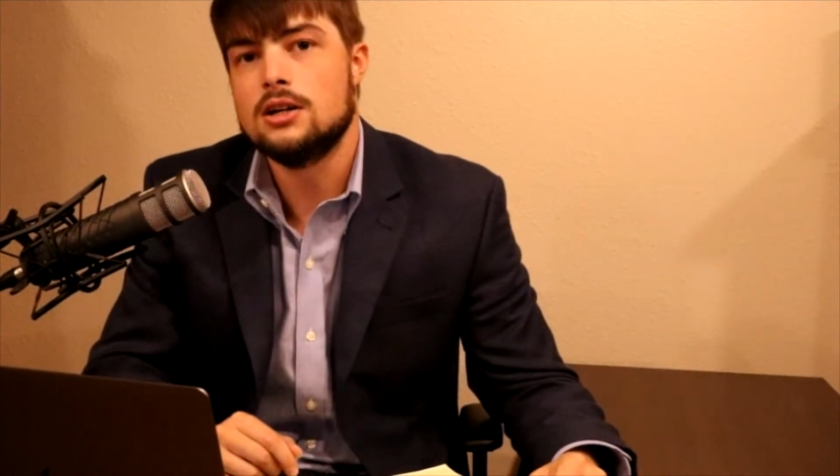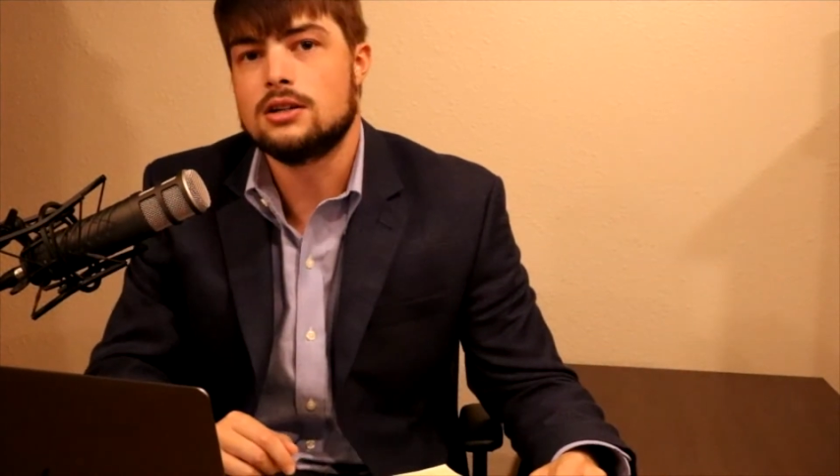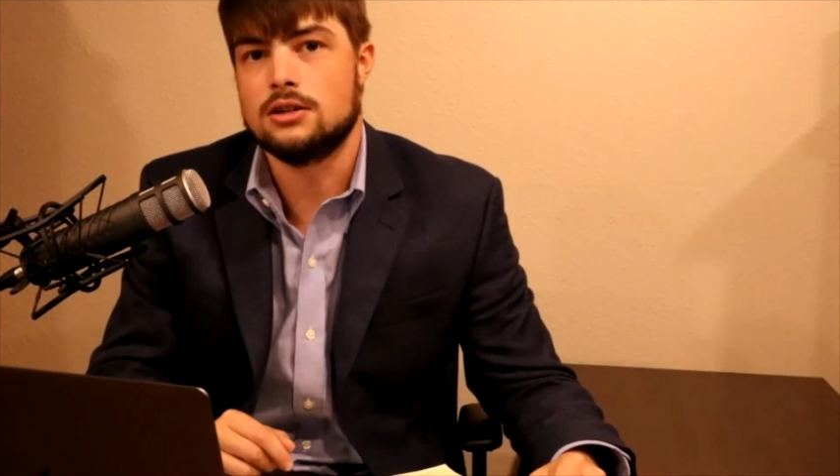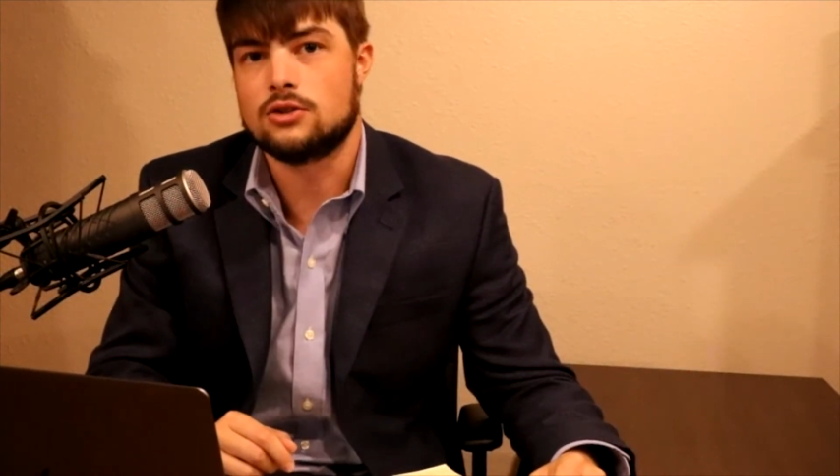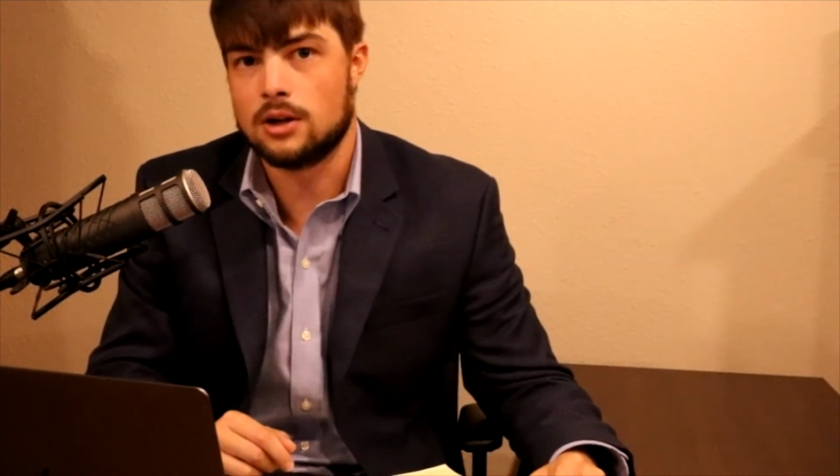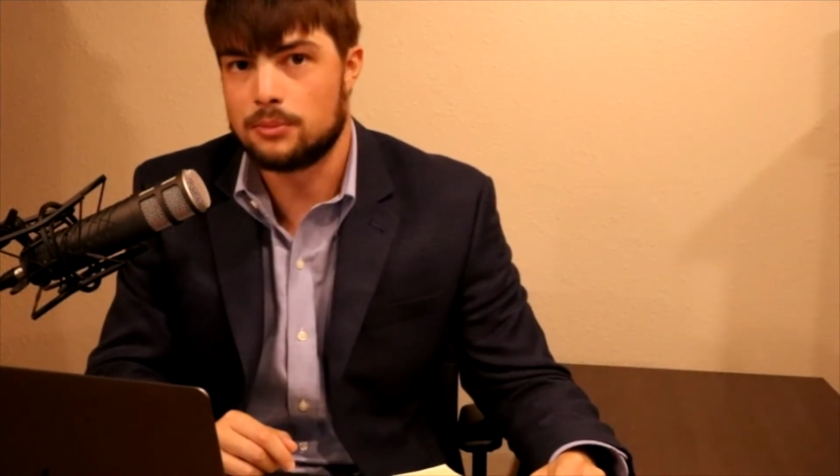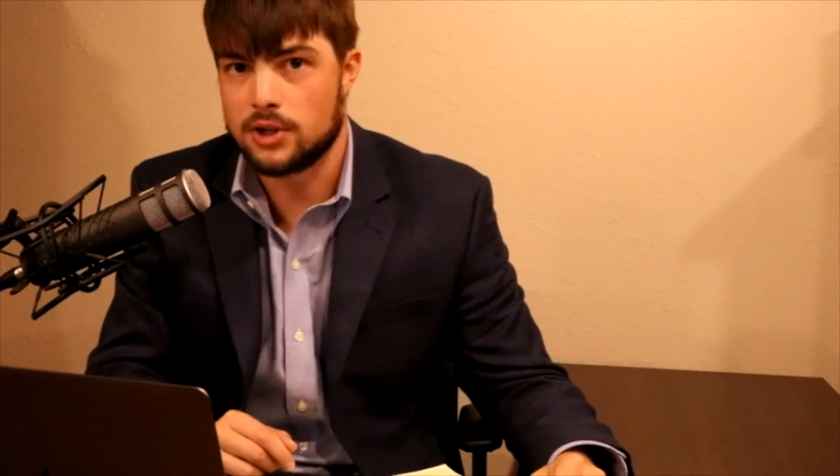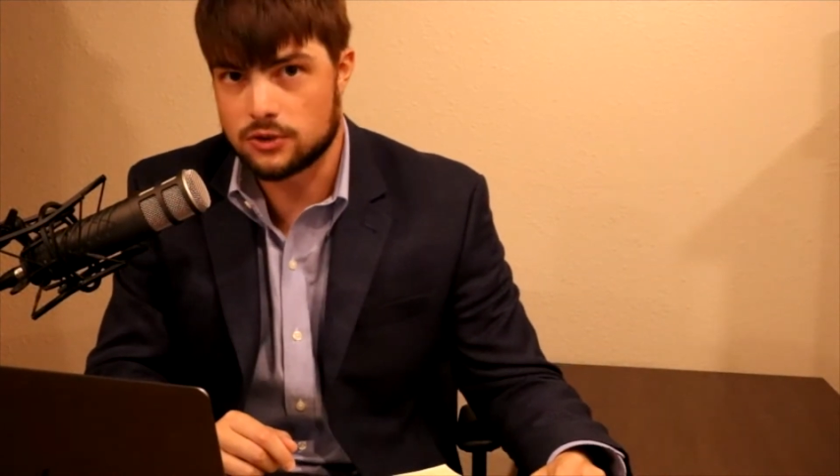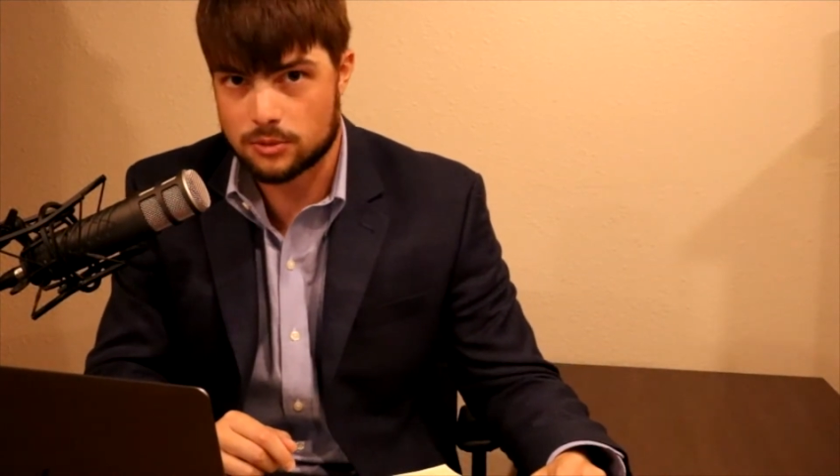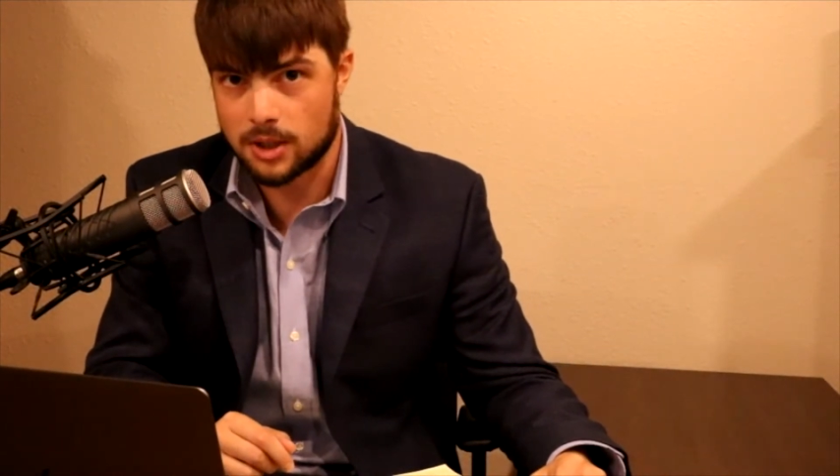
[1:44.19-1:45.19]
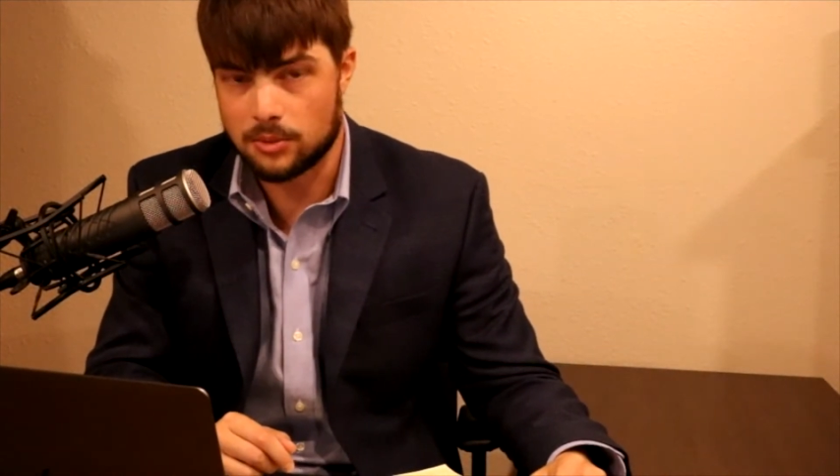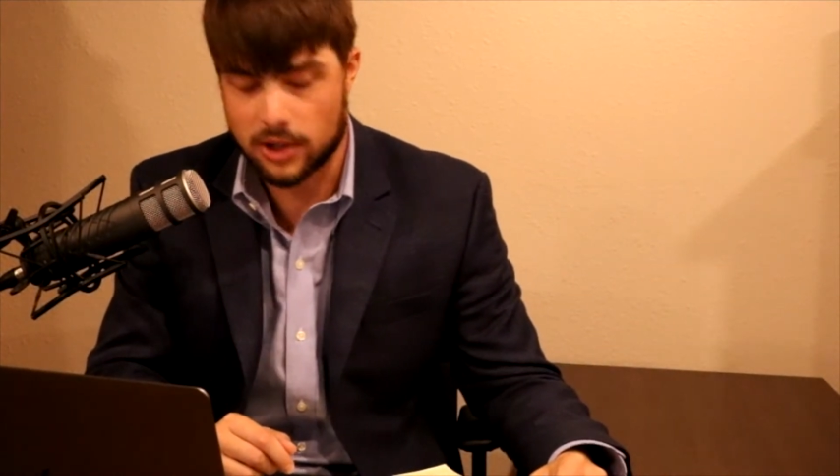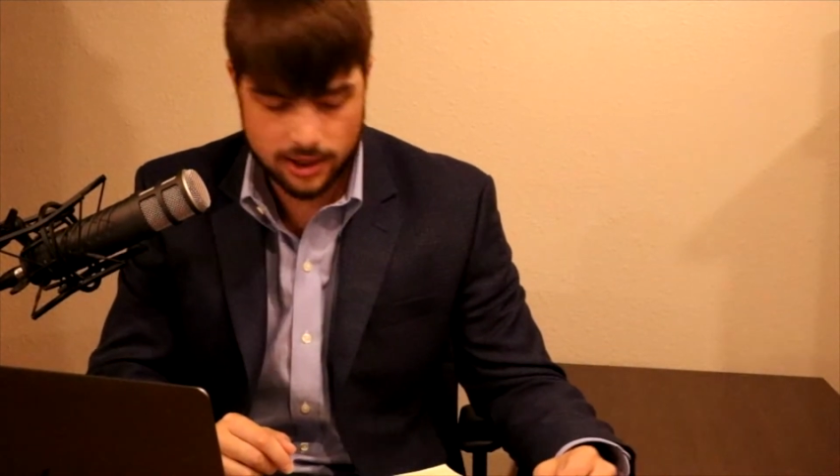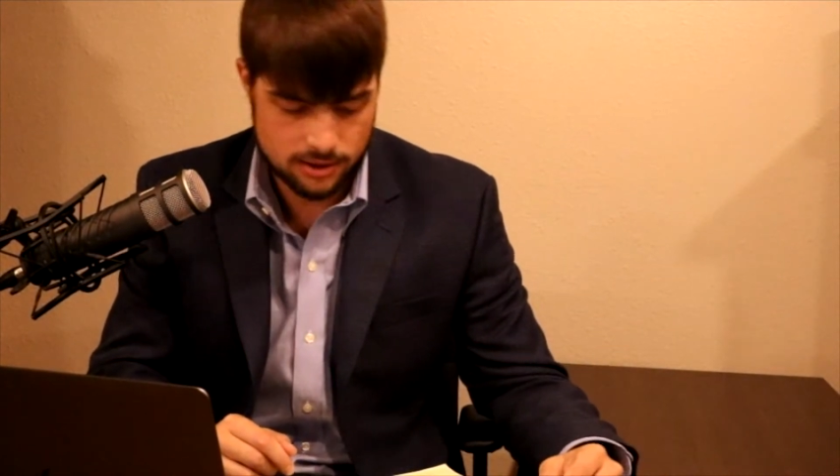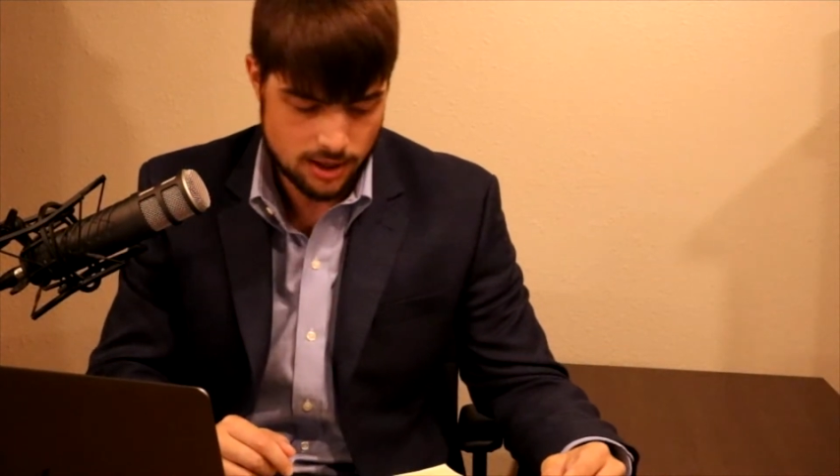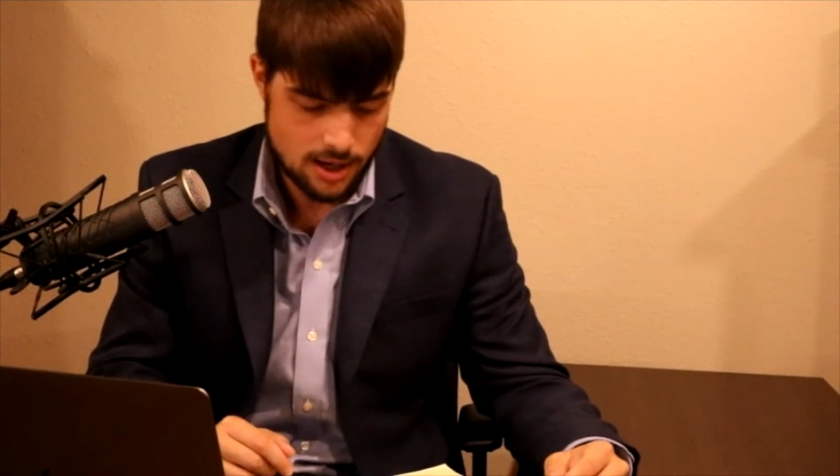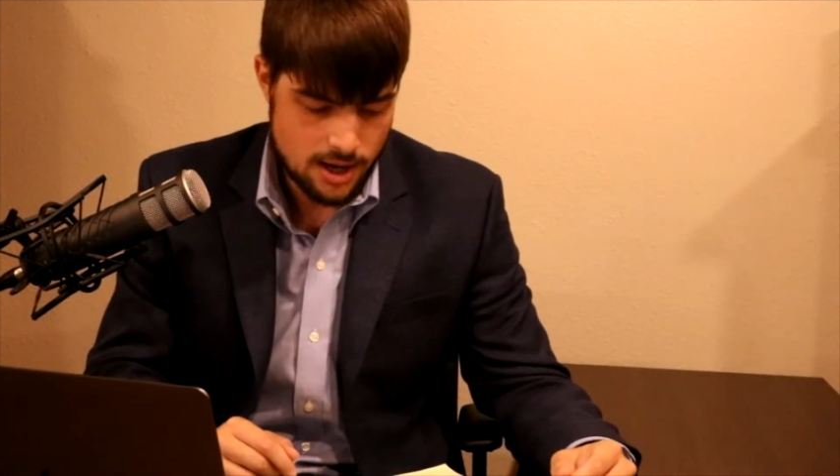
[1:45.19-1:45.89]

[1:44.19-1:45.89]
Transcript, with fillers: to Trump and his Republicans.